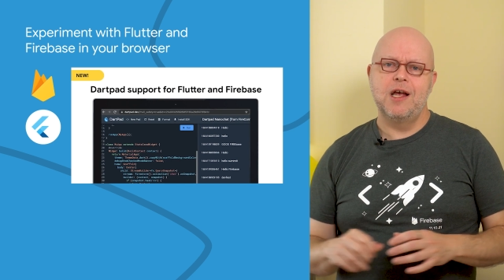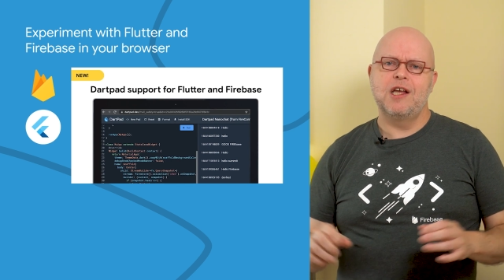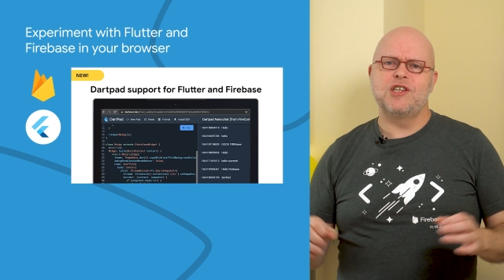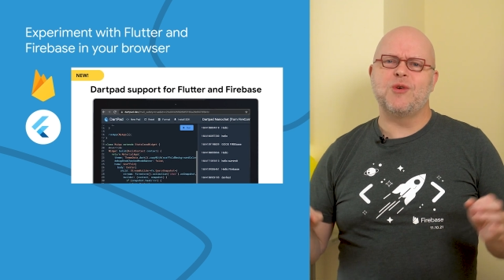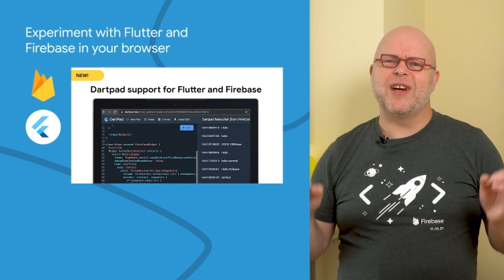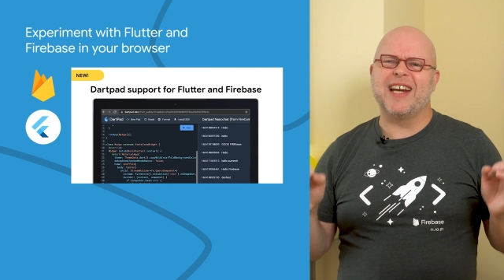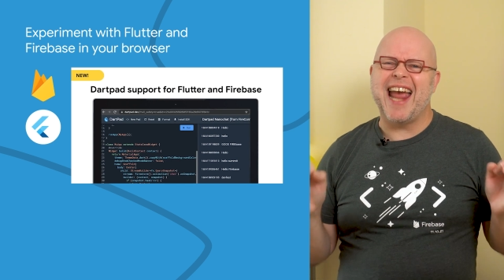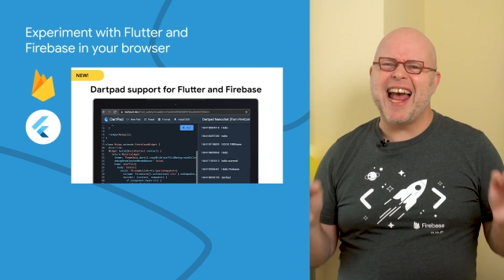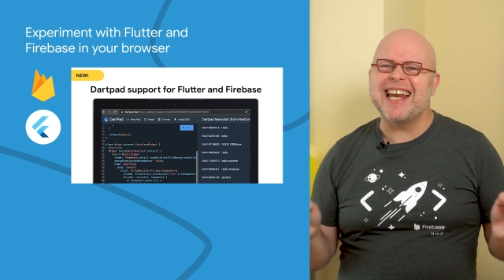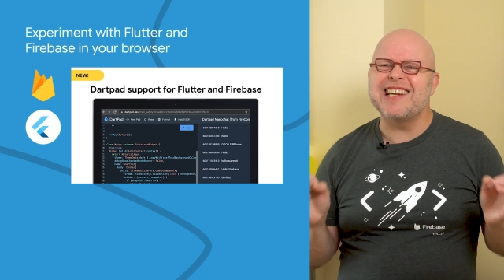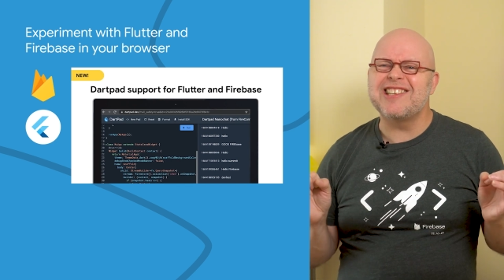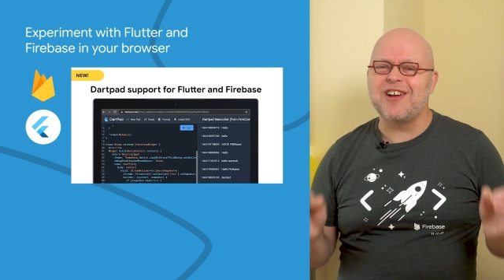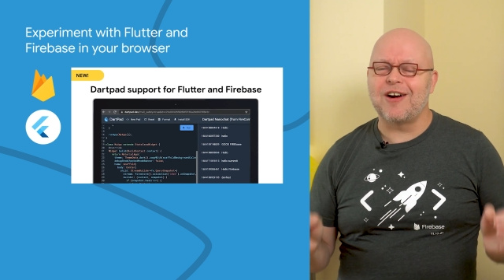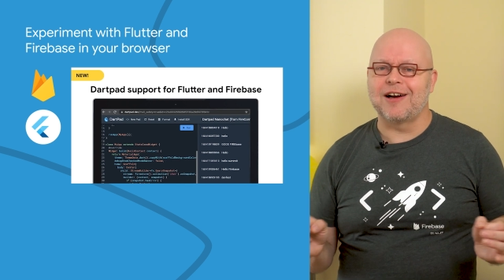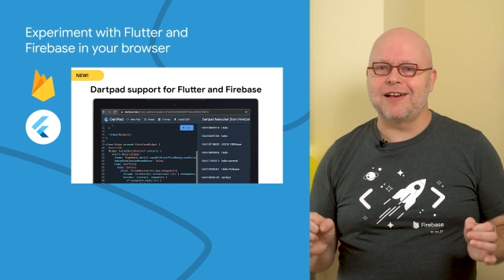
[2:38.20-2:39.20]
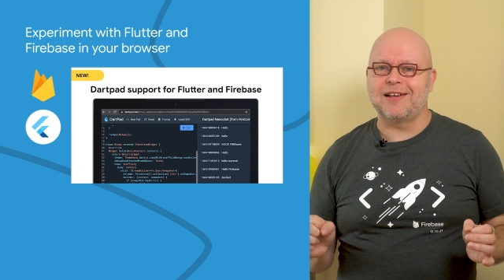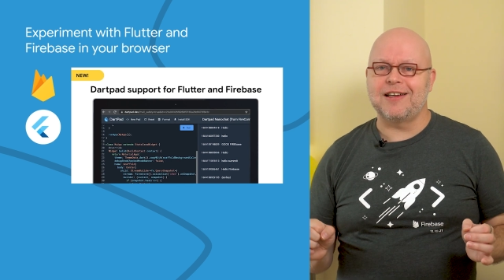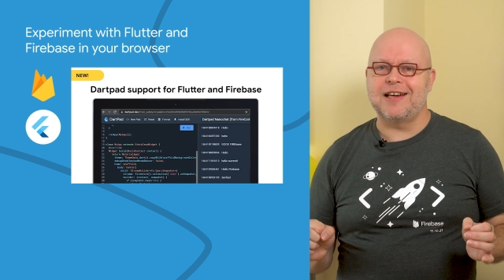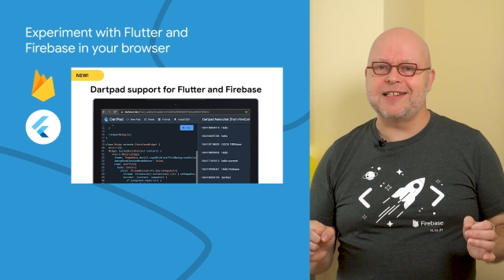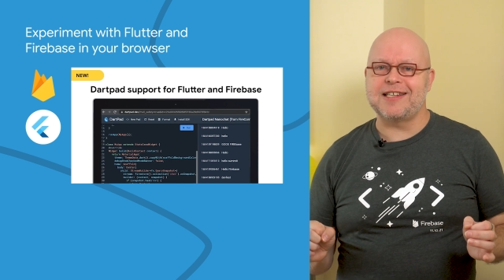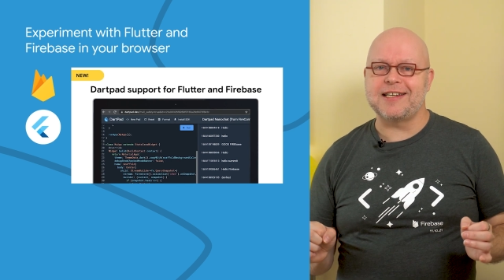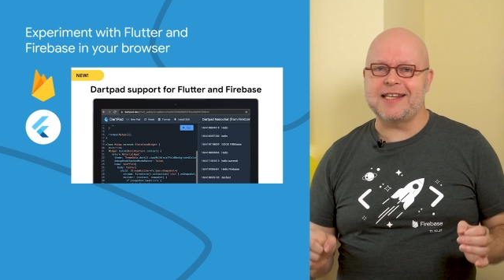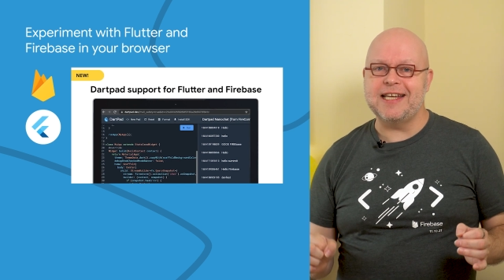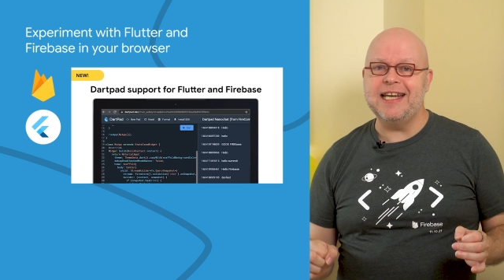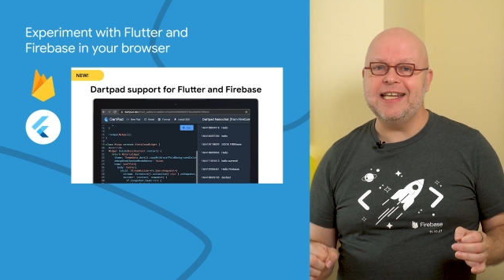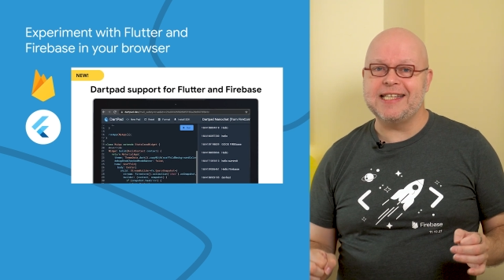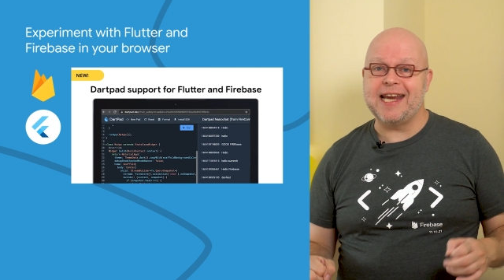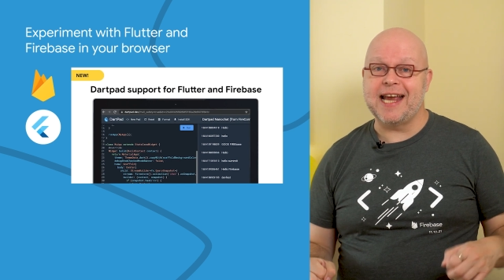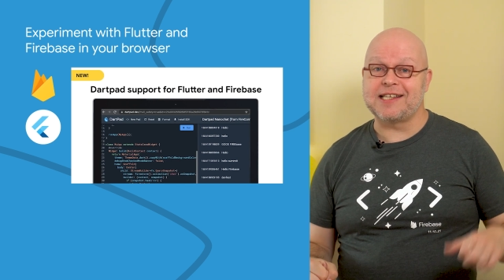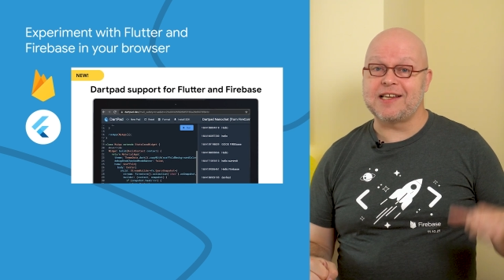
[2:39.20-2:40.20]
So getting started is as
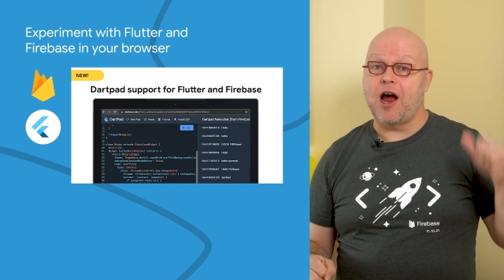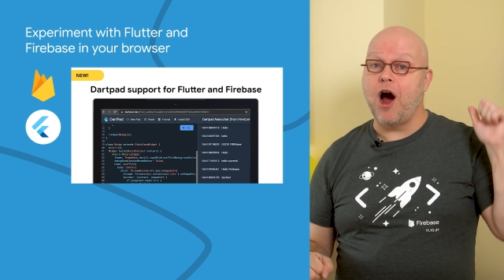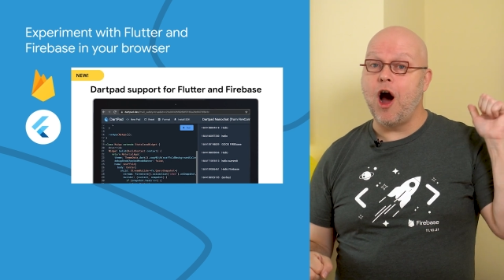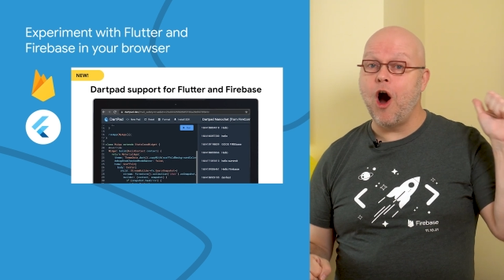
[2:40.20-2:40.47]
easy as